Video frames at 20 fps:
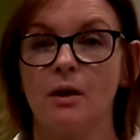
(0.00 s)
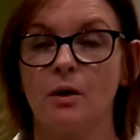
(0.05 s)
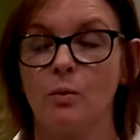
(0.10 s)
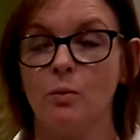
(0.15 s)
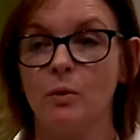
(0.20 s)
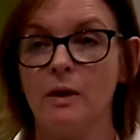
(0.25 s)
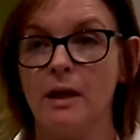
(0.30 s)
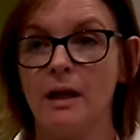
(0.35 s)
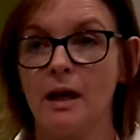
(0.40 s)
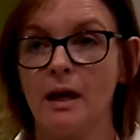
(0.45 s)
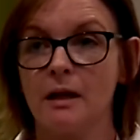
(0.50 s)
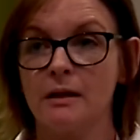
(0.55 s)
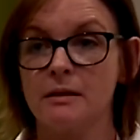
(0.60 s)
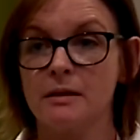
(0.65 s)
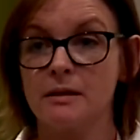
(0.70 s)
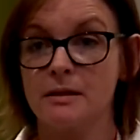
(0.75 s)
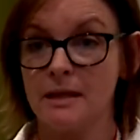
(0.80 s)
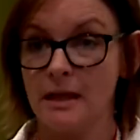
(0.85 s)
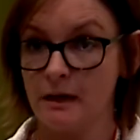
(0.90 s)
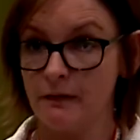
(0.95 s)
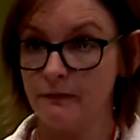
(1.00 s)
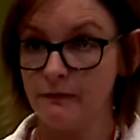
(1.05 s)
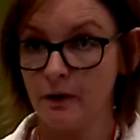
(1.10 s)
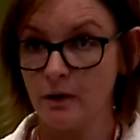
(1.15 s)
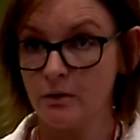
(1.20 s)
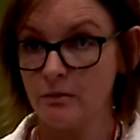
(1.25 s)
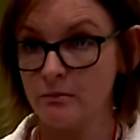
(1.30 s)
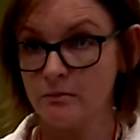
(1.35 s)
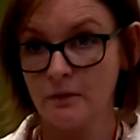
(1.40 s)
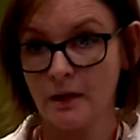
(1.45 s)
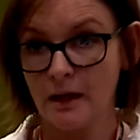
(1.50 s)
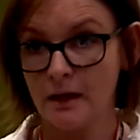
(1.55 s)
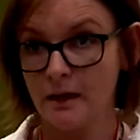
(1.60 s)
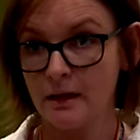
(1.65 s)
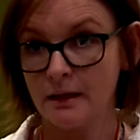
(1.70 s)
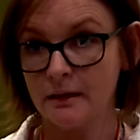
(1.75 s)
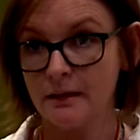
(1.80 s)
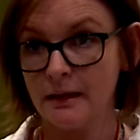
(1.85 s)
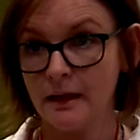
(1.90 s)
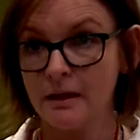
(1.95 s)
we had telephone
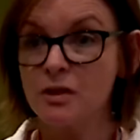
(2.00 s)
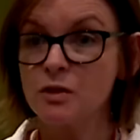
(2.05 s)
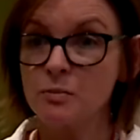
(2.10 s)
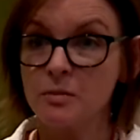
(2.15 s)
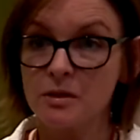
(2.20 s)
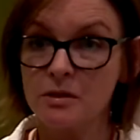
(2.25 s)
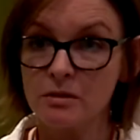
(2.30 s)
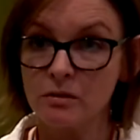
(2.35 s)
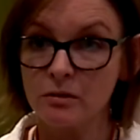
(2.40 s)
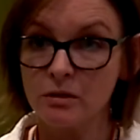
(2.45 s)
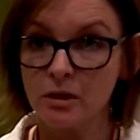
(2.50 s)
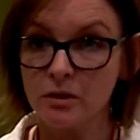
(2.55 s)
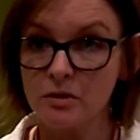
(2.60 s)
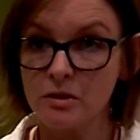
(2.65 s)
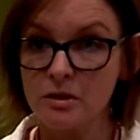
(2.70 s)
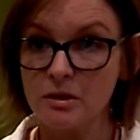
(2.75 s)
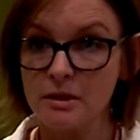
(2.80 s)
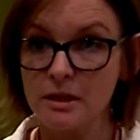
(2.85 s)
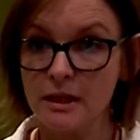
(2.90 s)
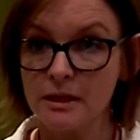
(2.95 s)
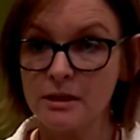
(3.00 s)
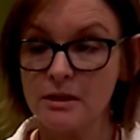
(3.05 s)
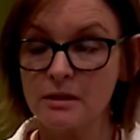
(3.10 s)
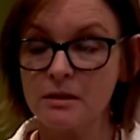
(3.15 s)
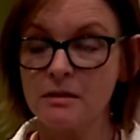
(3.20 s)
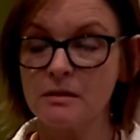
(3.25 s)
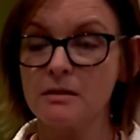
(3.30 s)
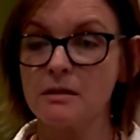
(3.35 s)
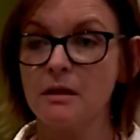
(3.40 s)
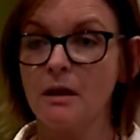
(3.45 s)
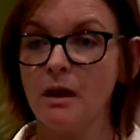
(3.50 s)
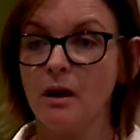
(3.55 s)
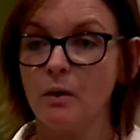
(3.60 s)
engagement on consultations,